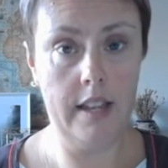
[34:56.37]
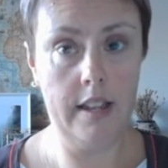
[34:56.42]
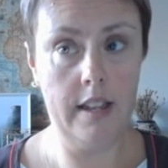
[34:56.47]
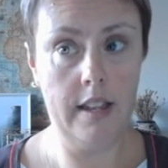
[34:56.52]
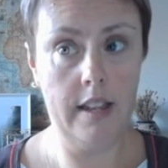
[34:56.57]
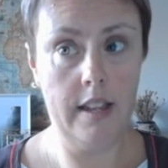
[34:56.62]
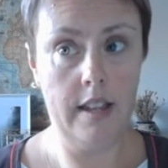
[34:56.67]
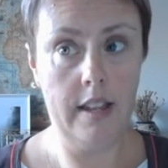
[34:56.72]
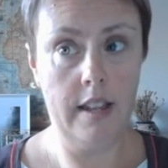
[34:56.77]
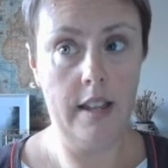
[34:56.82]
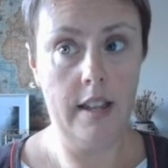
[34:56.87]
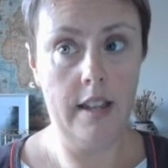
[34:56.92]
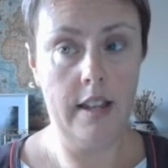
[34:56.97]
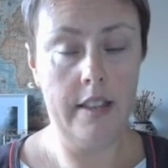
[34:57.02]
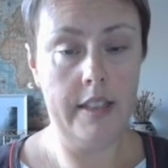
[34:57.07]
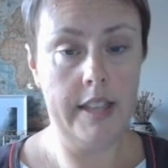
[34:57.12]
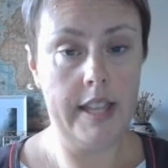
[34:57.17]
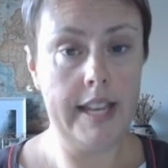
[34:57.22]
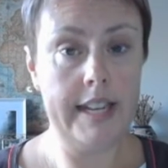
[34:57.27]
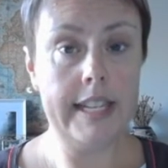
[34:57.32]
called the
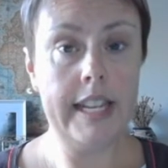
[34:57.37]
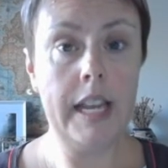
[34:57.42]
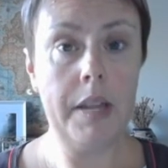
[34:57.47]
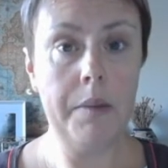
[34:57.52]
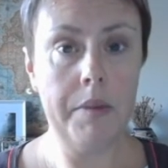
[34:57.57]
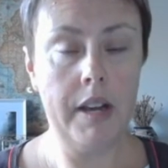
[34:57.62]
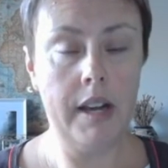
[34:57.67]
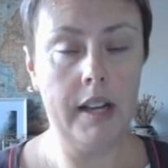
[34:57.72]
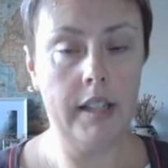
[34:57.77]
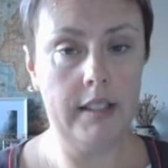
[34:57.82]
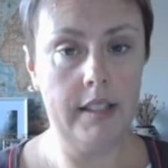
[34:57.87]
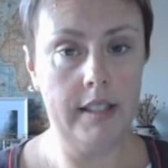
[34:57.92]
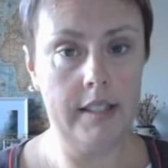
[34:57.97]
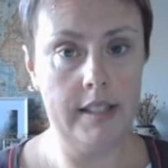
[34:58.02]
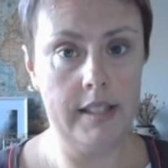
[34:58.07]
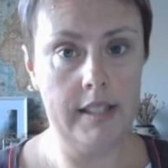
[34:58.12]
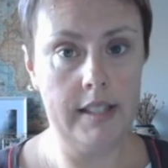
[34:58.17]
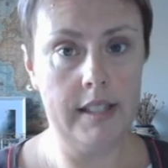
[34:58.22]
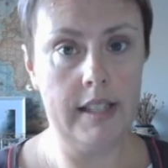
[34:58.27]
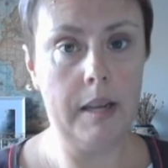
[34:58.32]
magpie
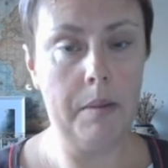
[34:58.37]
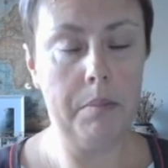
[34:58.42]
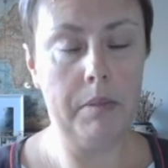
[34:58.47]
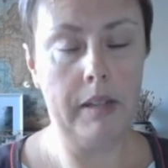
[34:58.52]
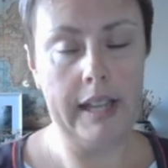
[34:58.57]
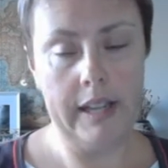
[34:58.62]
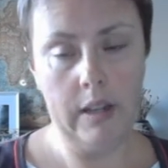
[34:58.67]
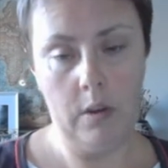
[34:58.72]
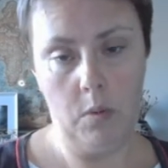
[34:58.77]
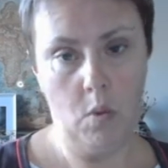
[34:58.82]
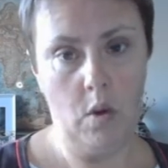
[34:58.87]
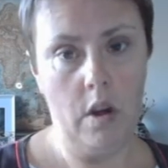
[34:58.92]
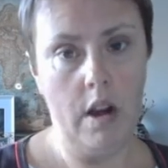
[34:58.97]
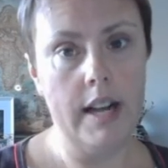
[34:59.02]
here in Australia